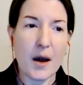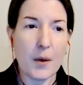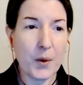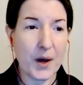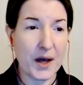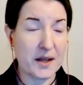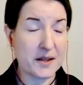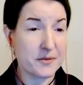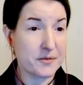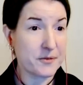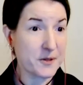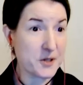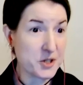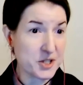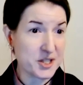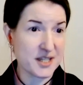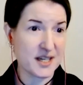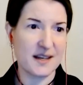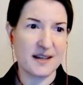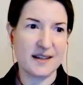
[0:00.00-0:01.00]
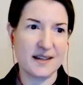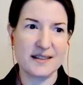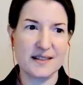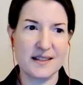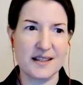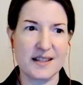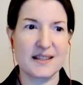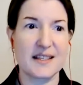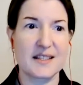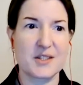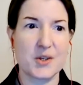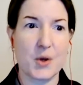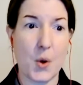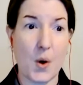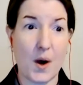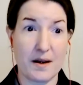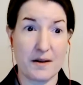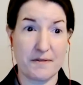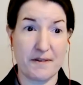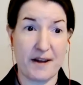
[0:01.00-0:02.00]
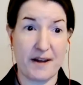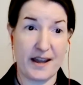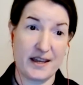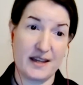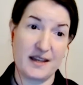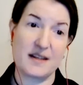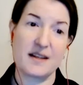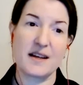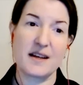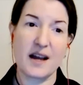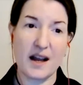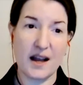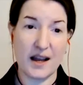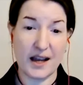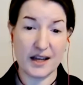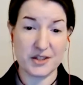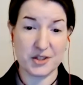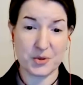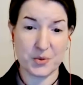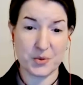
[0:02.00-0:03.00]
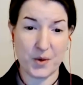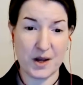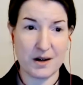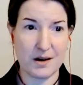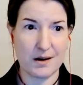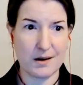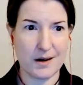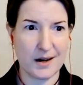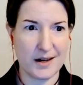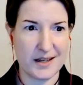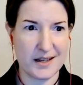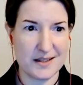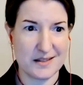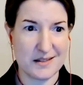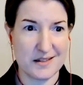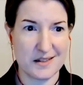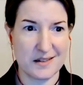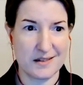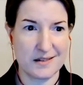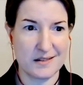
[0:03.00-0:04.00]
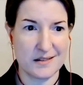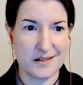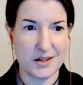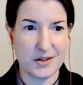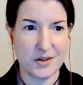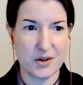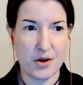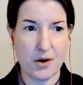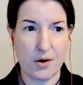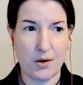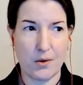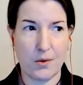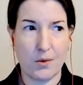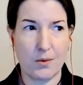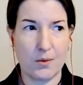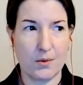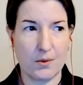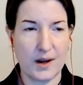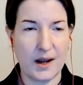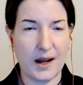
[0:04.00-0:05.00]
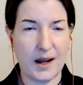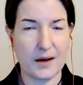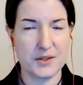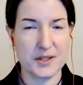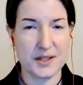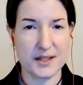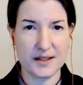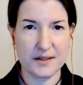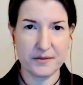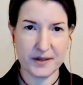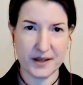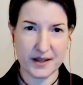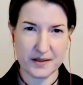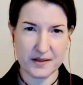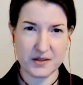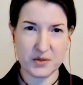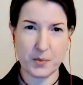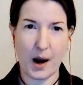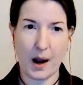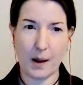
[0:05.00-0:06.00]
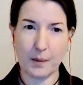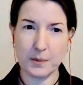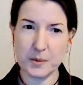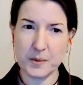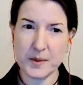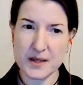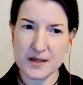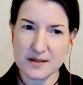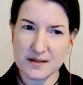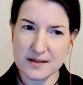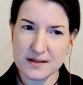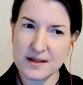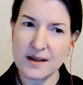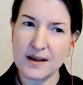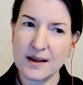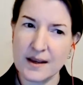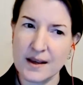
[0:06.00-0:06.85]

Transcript: Well, first, let's quantify it. I just want our audience to know how significant this problem is.